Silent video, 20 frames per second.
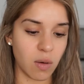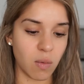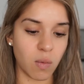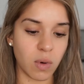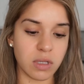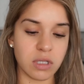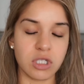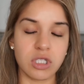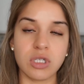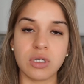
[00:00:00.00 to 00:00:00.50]

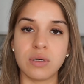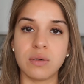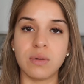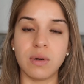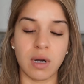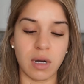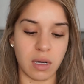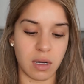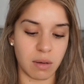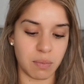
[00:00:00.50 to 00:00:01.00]
once you
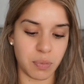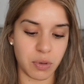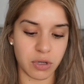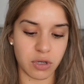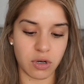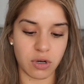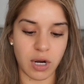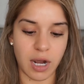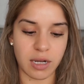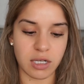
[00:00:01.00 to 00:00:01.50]
put
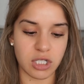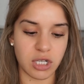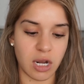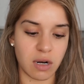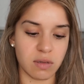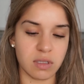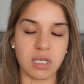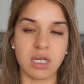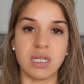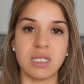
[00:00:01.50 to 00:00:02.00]
your eyeshadow,
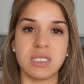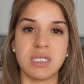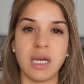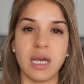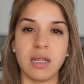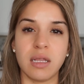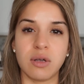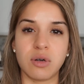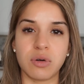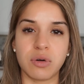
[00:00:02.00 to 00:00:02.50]
it's gonna stay
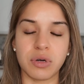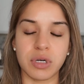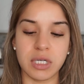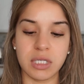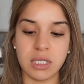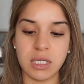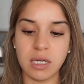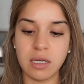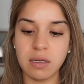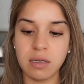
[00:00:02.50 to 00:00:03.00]
a little
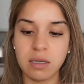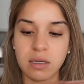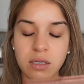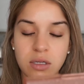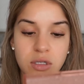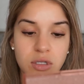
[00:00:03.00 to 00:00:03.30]
greasy.